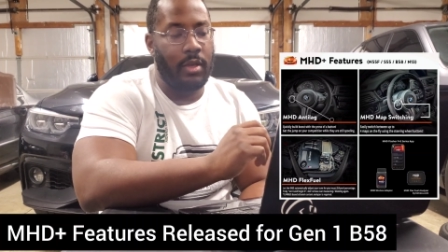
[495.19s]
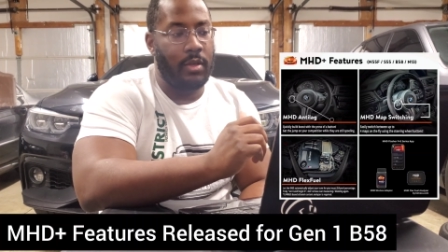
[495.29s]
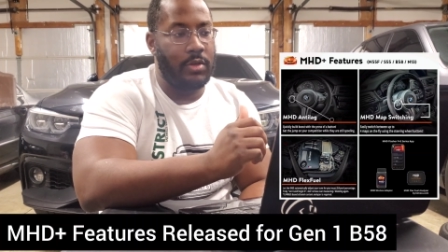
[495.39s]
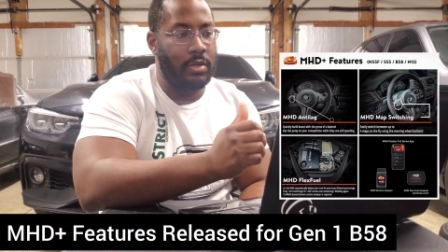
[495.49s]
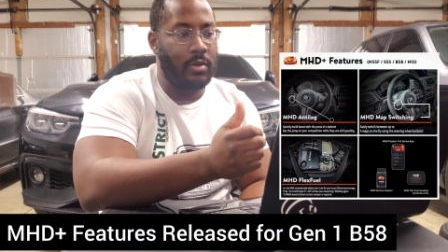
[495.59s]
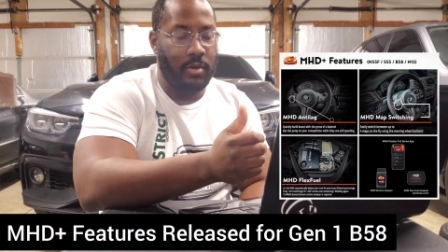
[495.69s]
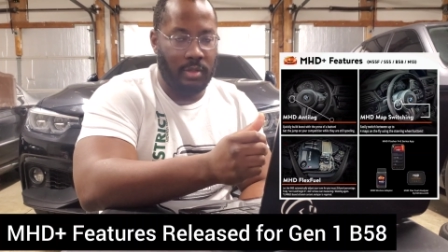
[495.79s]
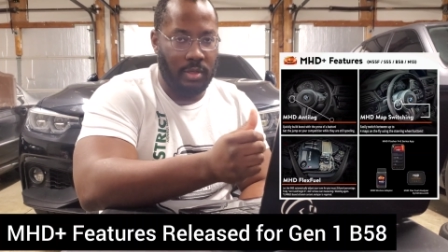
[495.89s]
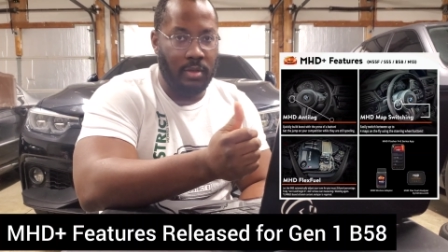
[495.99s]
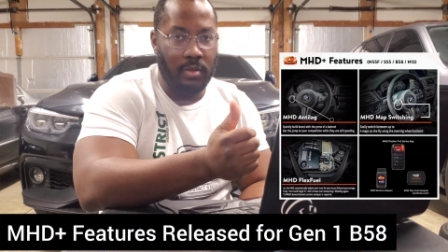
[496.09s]
It's just going
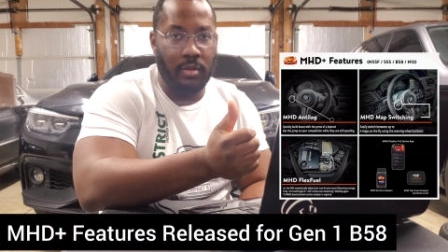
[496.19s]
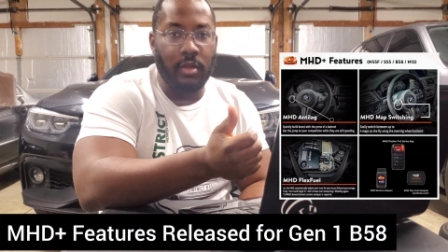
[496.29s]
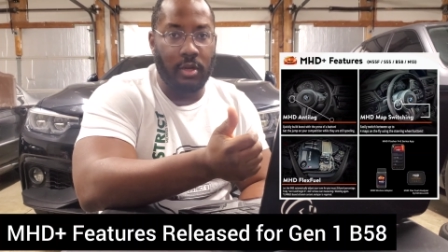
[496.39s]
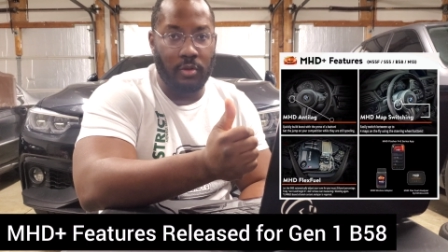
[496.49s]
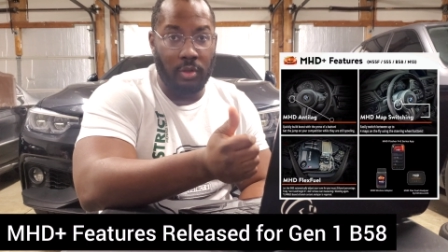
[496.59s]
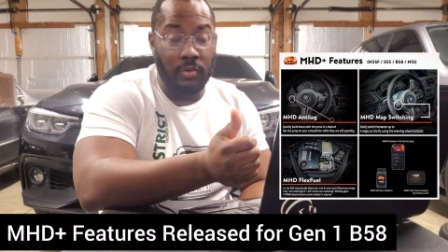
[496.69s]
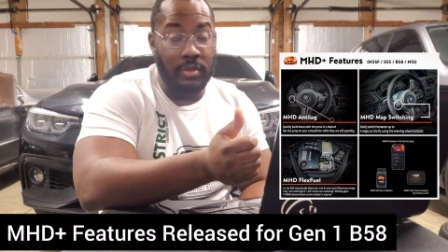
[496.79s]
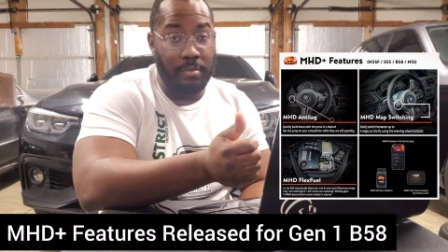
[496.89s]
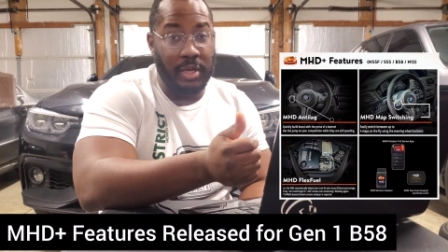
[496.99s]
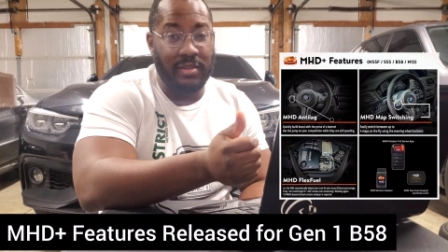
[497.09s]
to, you know, use
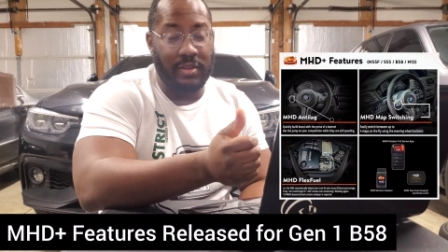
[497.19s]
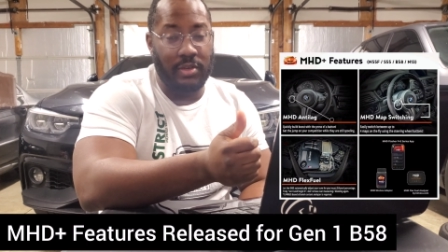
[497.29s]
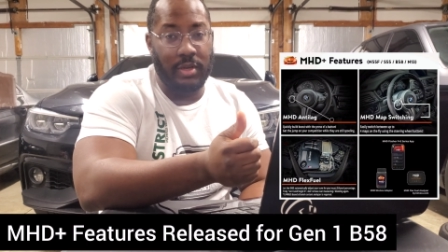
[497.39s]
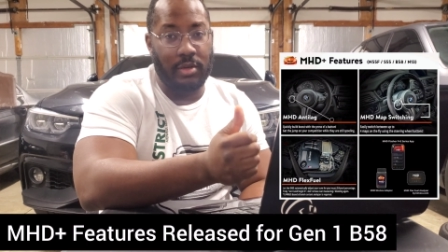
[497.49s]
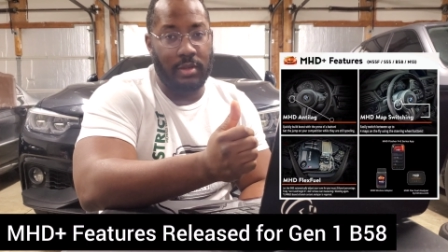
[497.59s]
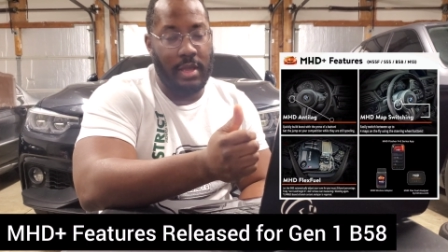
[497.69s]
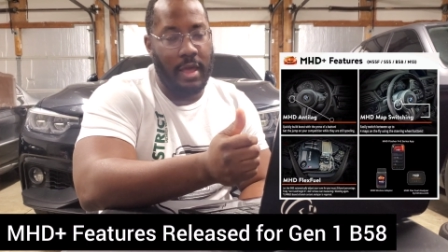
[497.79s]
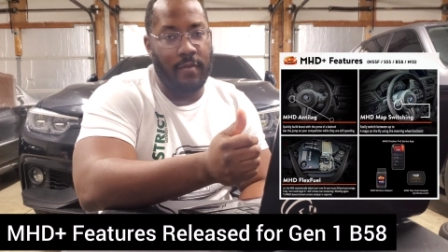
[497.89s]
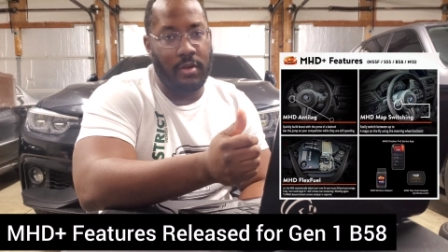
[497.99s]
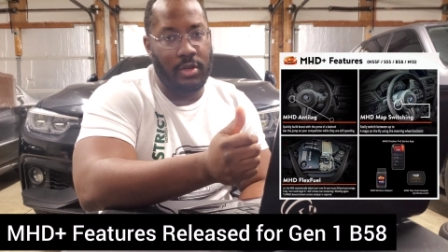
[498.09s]
the buttons that you actually
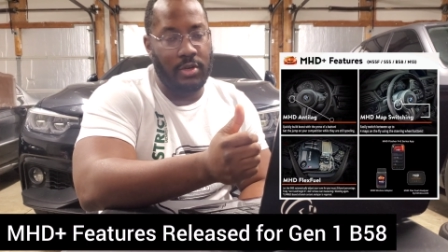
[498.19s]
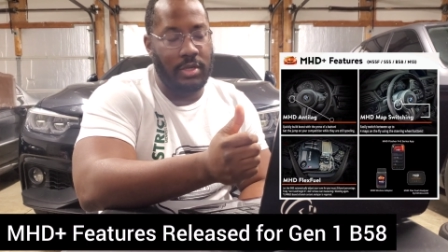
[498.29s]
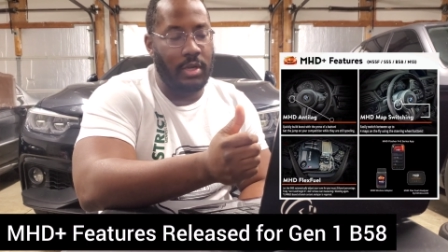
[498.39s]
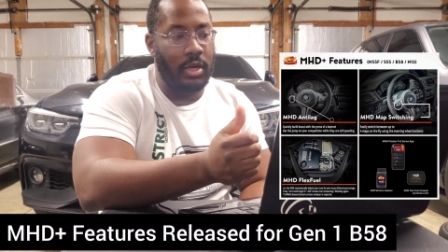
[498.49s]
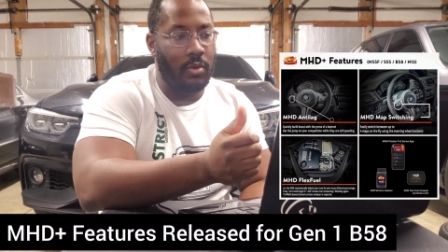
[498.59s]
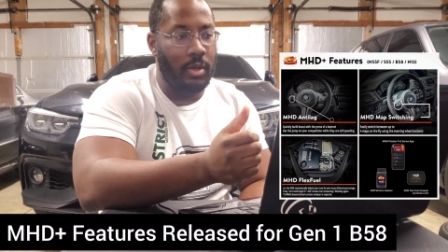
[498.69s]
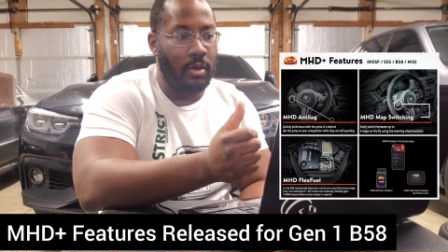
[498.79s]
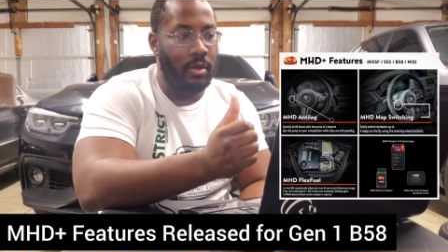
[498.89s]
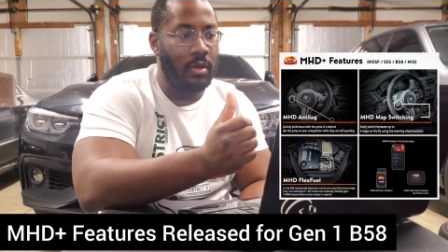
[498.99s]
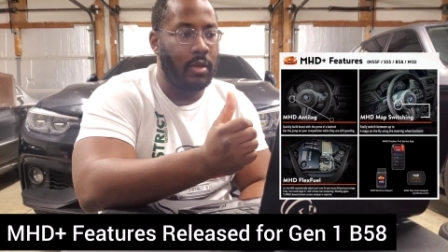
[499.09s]
have on your steering
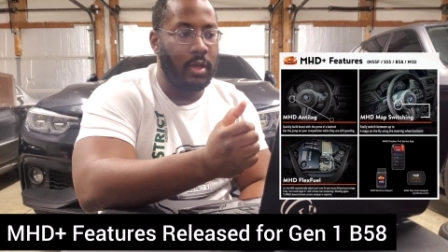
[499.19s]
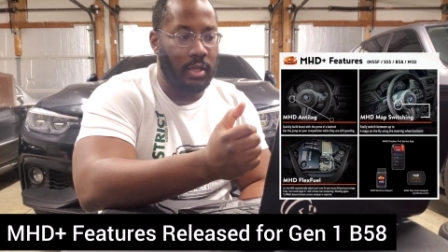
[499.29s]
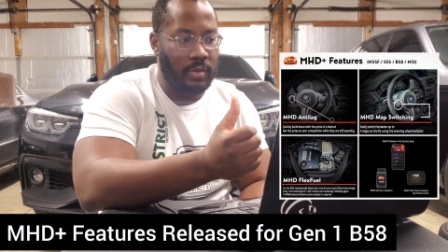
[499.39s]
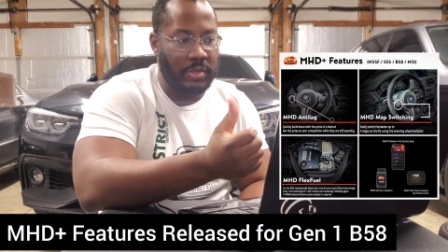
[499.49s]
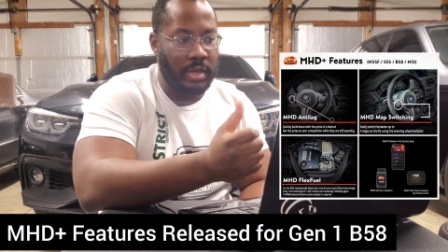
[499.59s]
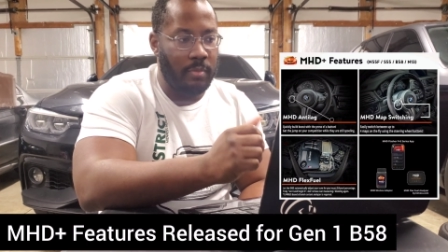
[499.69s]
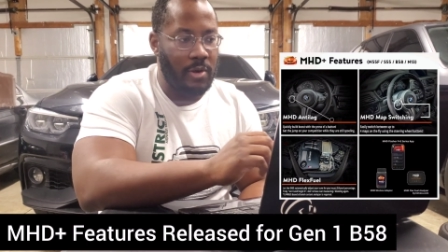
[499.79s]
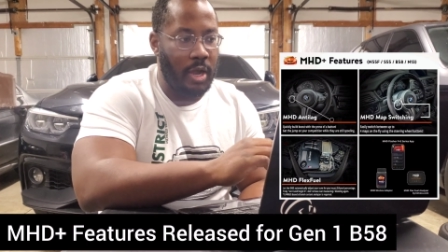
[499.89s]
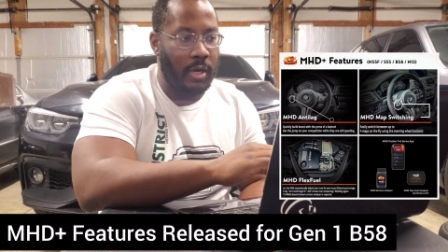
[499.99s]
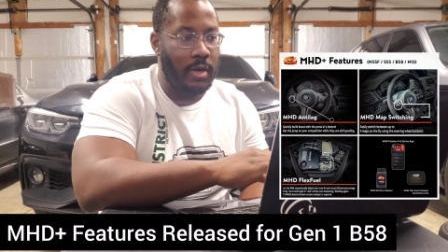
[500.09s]
wheel and the same
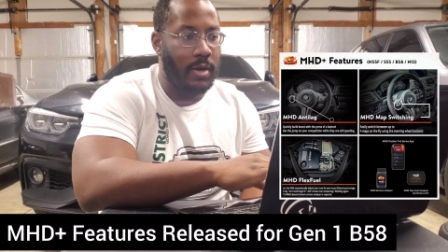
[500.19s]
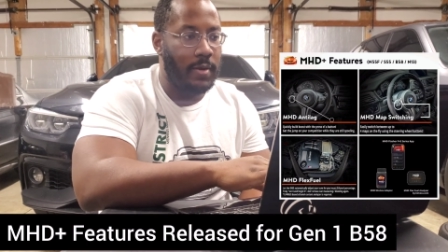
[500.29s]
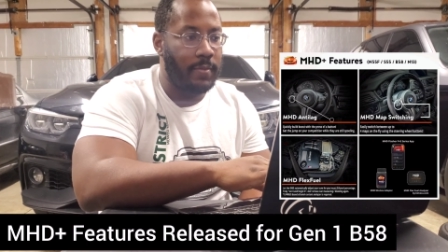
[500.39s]
rocker.